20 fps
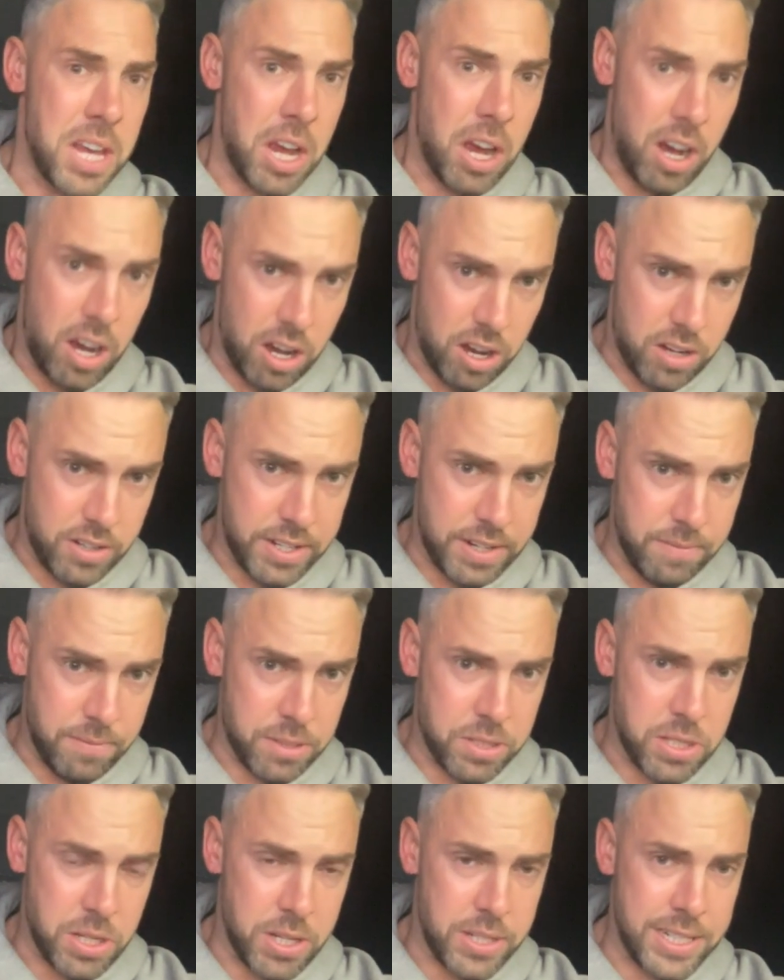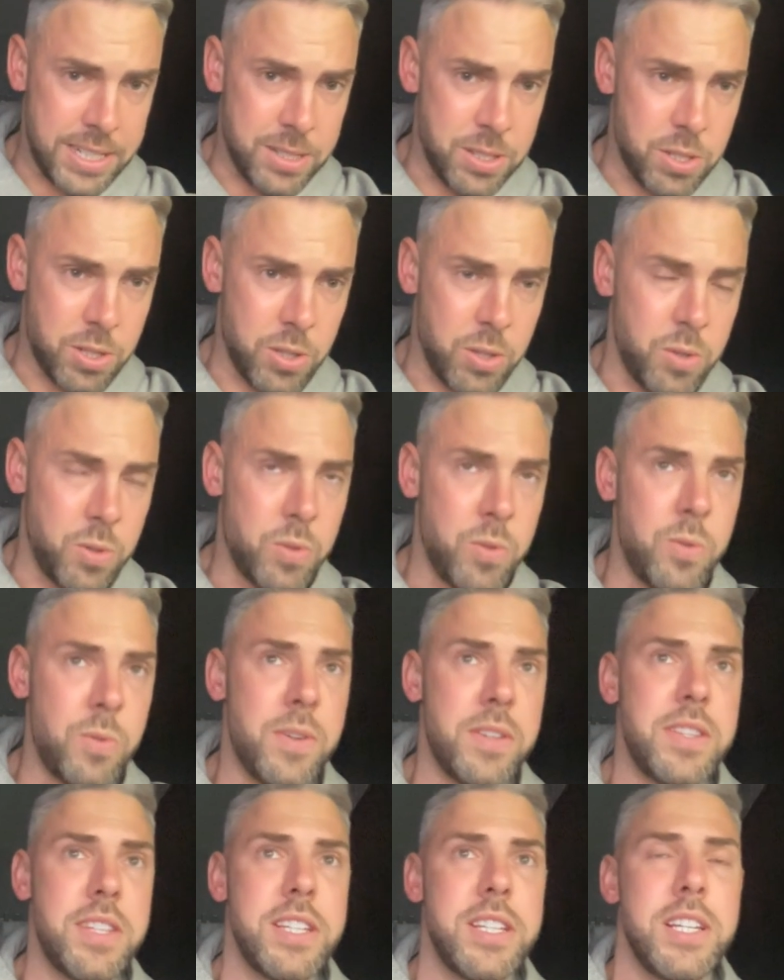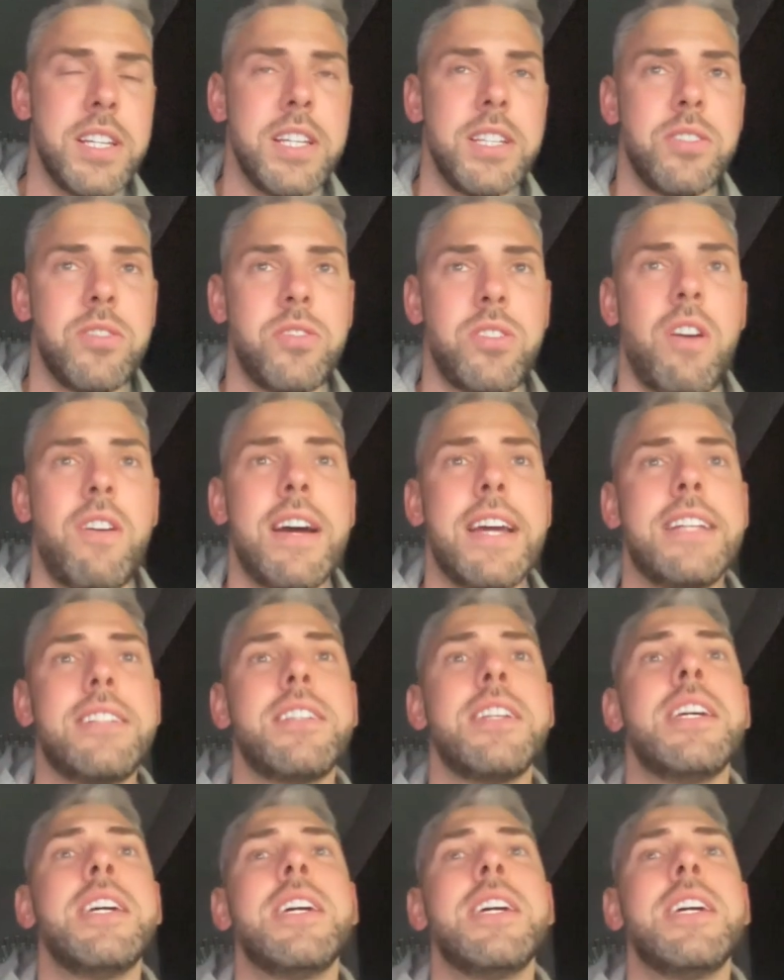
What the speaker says: Harding returning to the side.